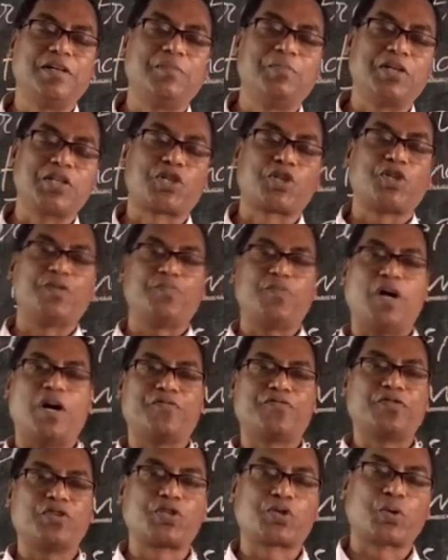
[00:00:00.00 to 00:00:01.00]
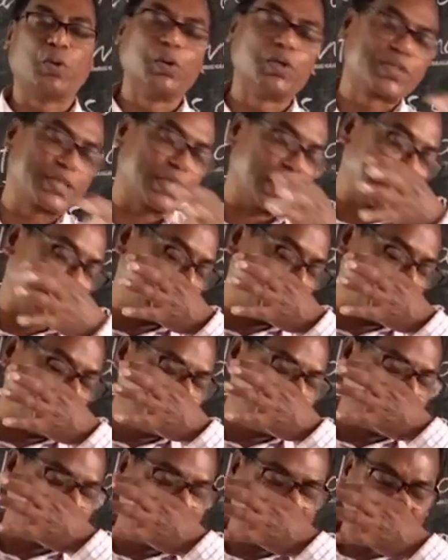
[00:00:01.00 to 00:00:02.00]
mushroom of schools are
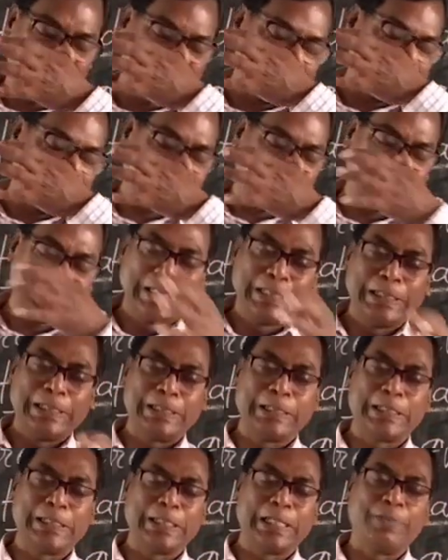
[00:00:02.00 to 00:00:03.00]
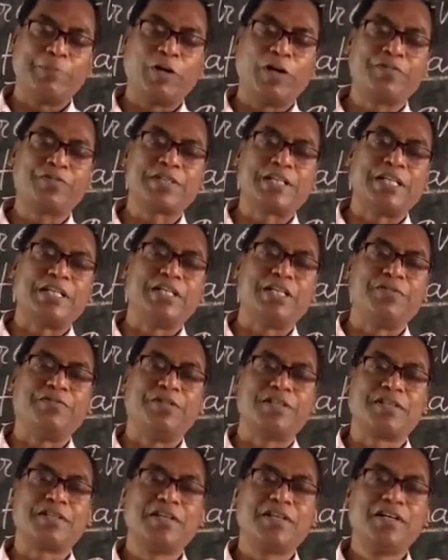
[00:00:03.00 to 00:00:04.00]
opening in the name of Saint
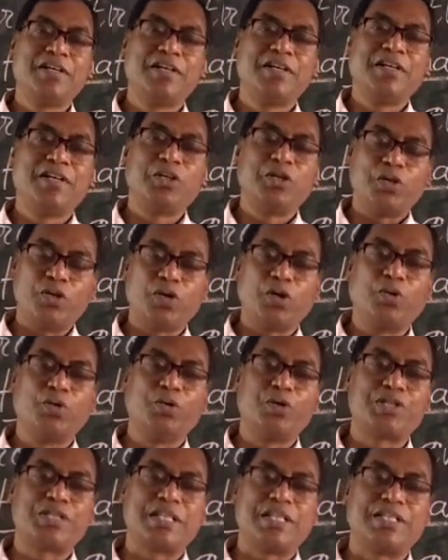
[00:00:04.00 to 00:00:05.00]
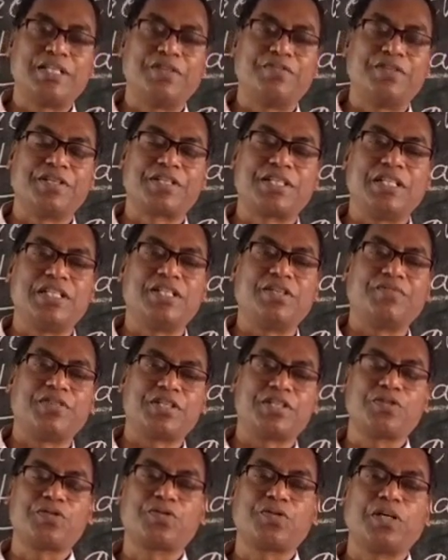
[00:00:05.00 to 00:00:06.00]
Xavier's. Do you know who is Saint Xavier? Saint Xavier
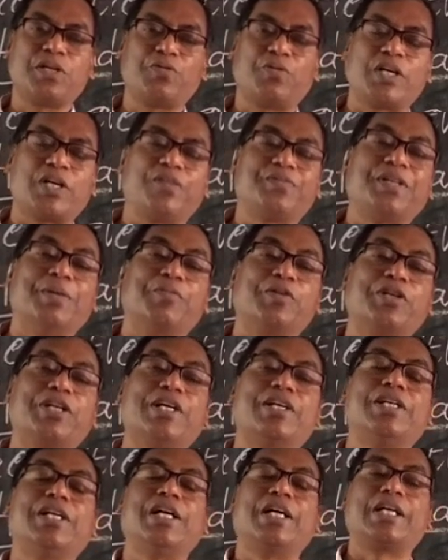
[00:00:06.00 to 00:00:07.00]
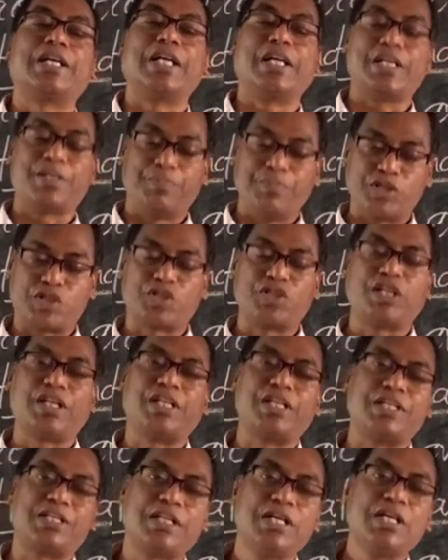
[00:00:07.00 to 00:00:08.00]
is one of the great
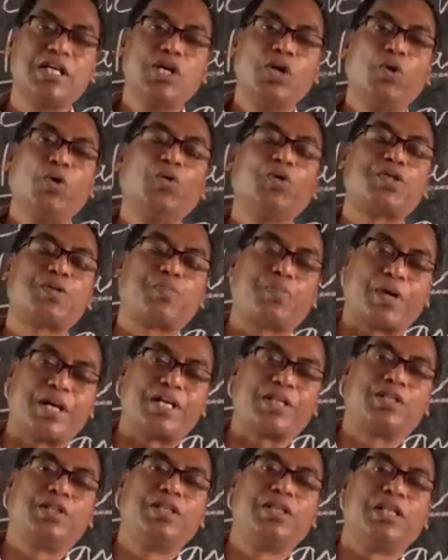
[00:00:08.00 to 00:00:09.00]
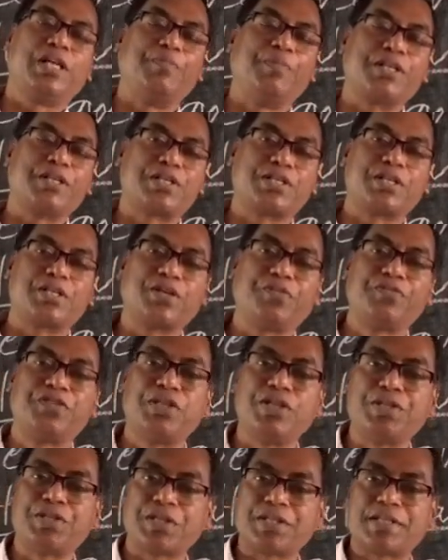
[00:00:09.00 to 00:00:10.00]
missionaries who spread the message of
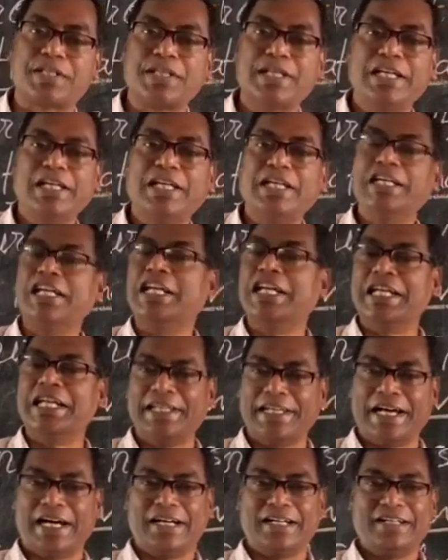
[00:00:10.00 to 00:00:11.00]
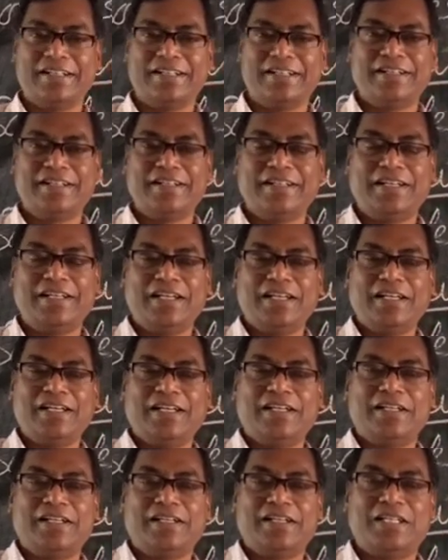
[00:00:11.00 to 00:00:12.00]
Jesus in India,
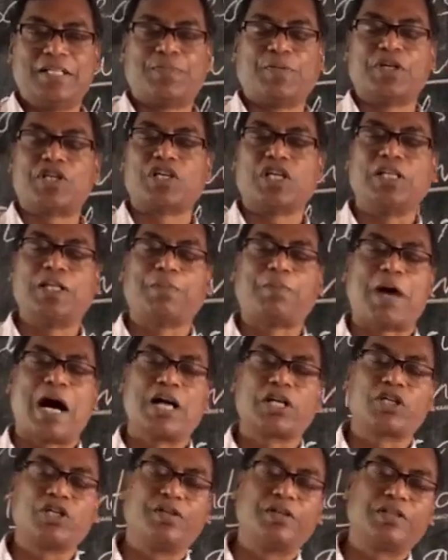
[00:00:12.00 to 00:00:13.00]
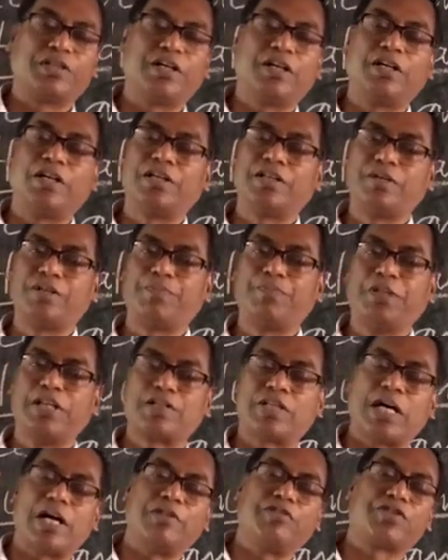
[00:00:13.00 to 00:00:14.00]
especially part of the
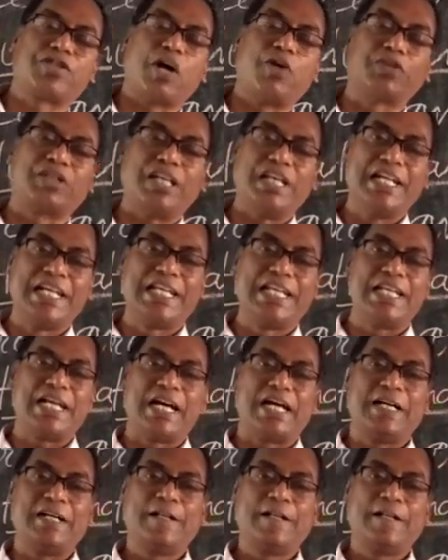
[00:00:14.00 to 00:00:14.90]
South India.